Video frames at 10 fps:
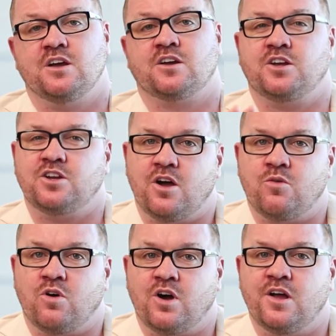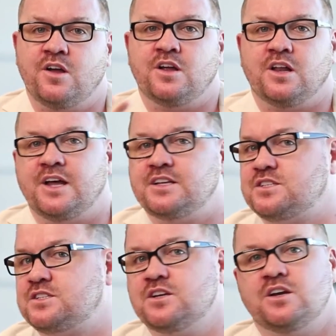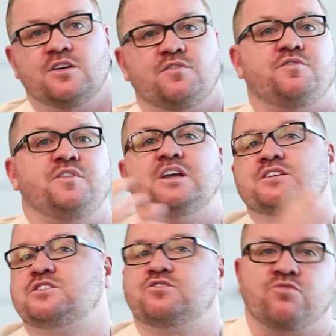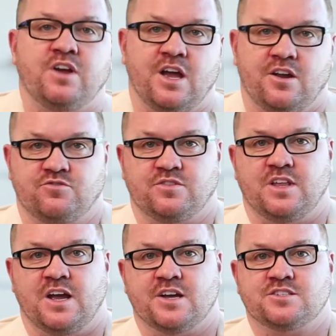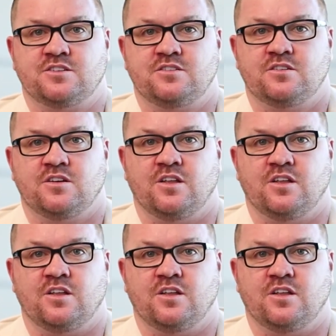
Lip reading: And go, you know what? Let's fix $300,000